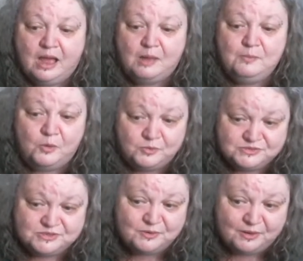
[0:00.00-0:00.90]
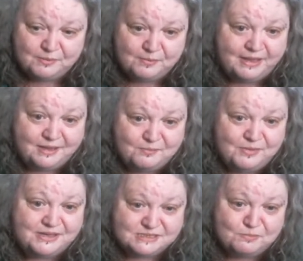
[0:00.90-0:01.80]
I'm also going to make it
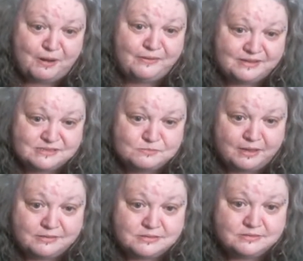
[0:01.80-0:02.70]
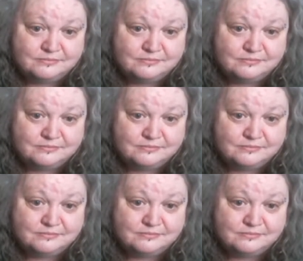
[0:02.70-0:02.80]
my asparagus bed,